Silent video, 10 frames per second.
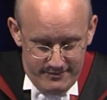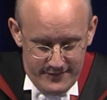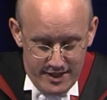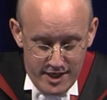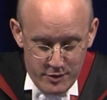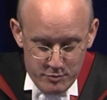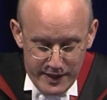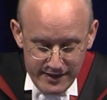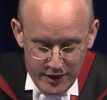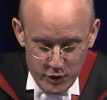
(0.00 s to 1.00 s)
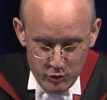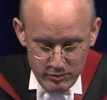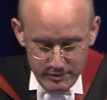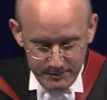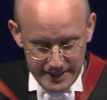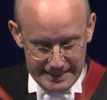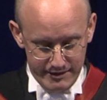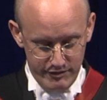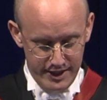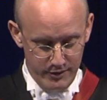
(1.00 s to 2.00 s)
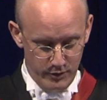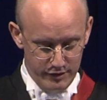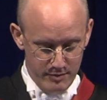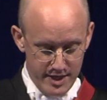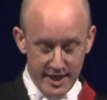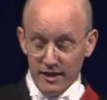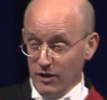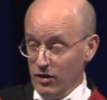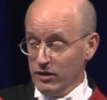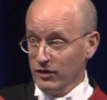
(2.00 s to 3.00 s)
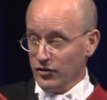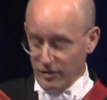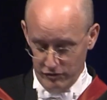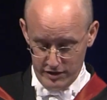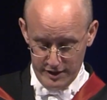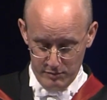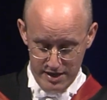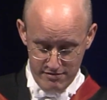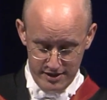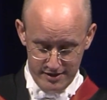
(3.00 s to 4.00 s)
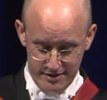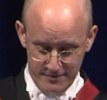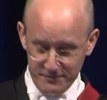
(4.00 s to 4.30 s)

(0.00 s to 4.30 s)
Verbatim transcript: And I was back home living with my long suffering parents.